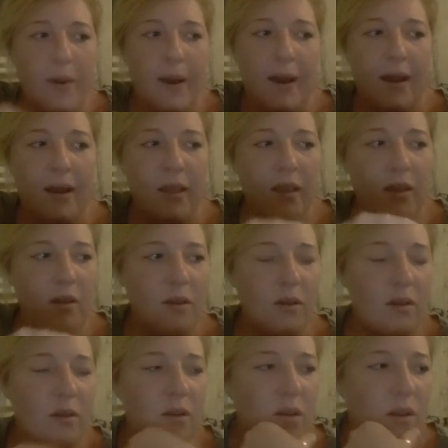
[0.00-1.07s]
by
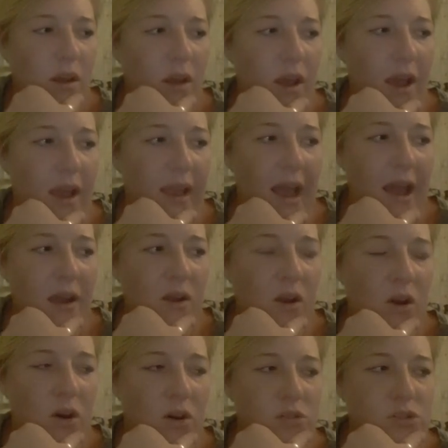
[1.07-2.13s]
a gang
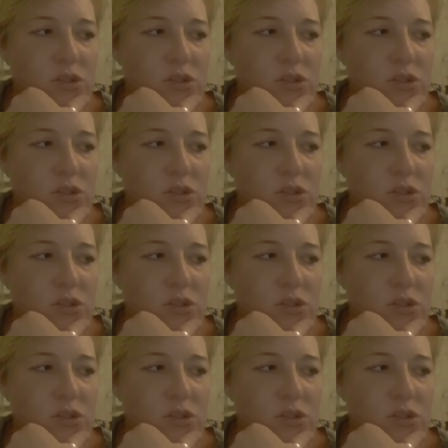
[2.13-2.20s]
or